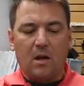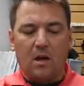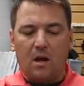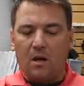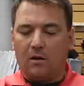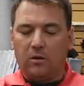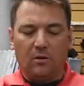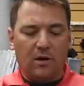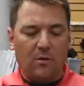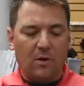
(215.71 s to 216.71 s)

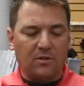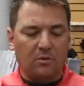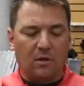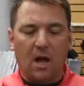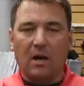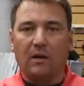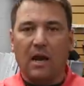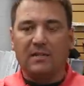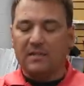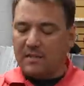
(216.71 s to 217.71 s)
including the original Glock
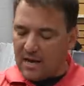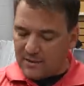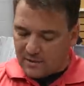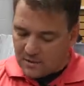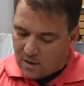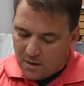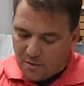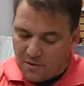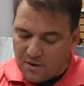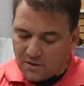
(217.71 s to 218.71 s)
night sights.
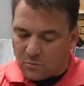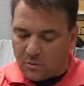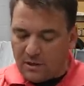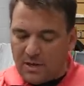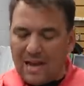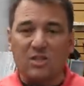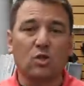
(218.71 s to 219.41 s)
This one has